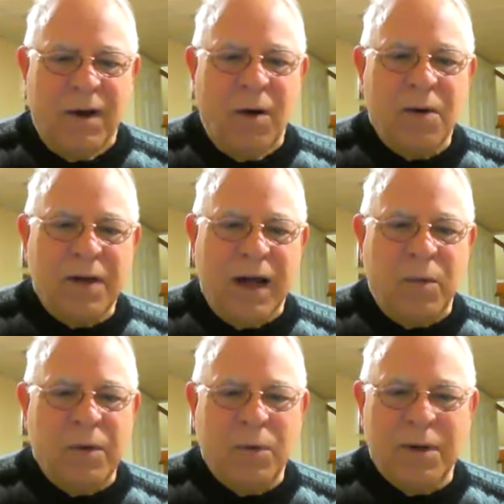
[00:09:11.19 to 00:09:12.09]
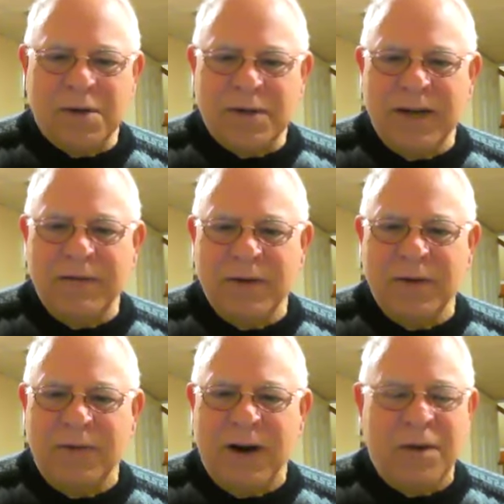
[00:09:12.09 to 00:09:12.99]
Oh yeah, we want to save the
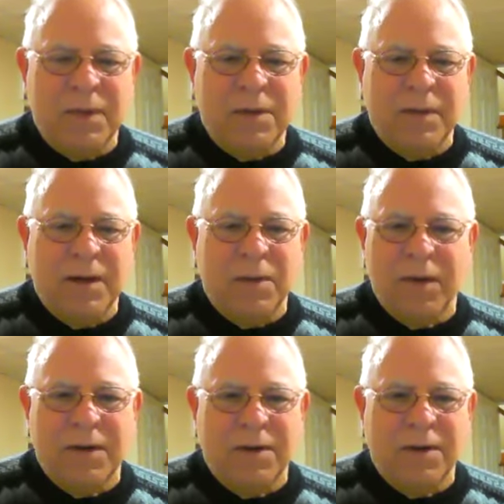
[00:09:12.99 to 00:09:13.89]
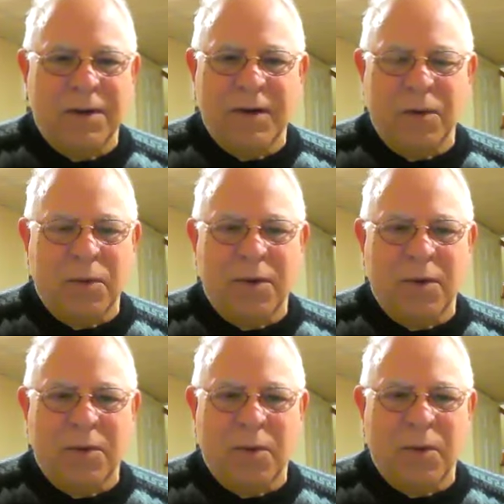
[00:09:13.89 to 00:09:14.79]
environment, but we
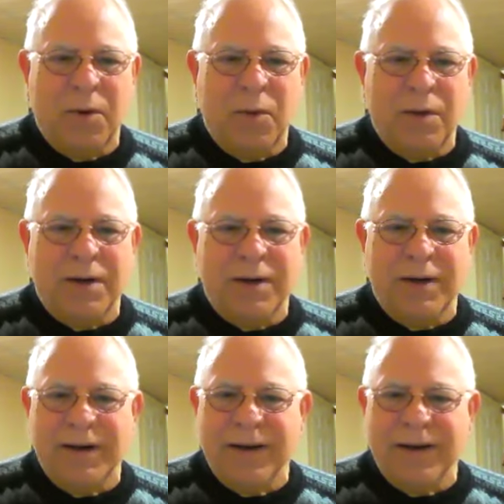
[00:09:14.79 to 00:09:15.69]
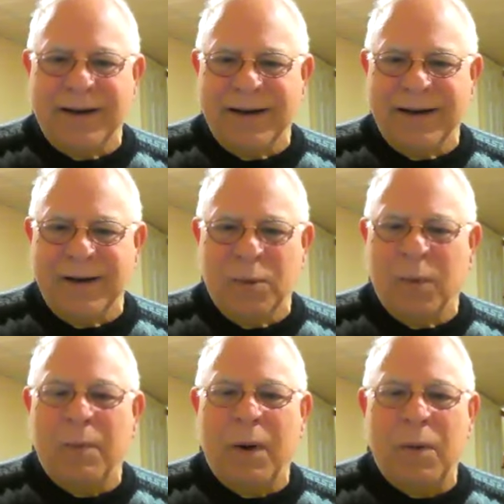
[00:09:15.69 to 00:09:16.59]
don't want
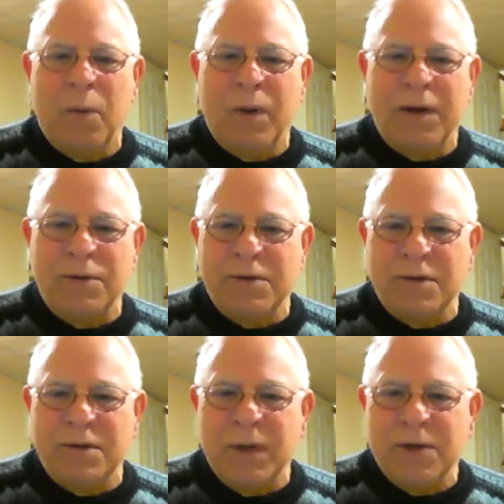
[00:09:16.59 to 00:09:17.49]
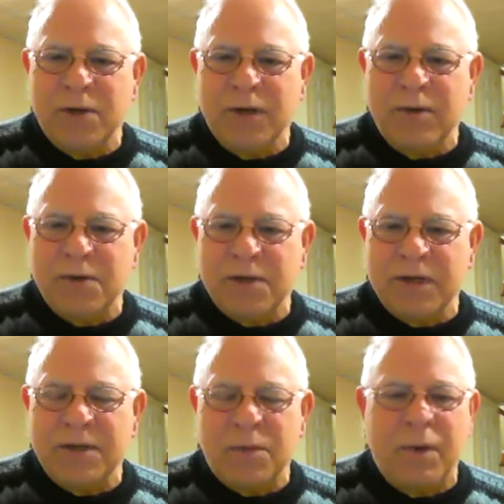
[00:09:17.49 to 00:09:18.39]
to, but we want to use as much energy
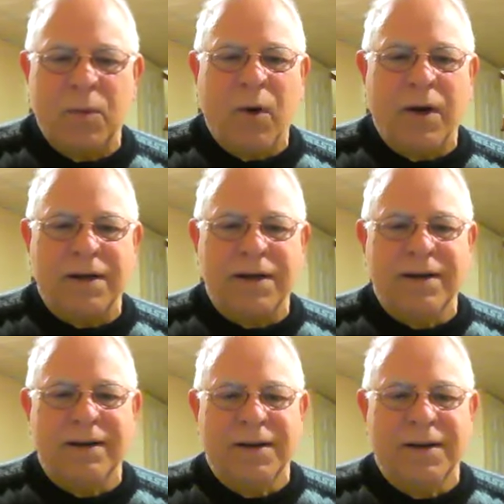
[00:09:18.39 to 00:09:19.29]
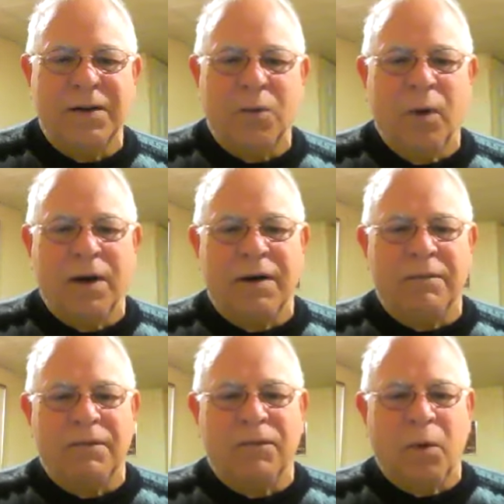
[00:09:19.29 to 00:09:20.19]
as we want in
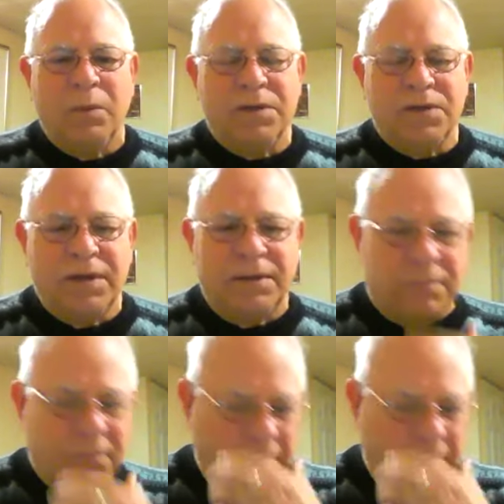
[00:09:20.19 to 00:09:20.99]
whatever form it's in.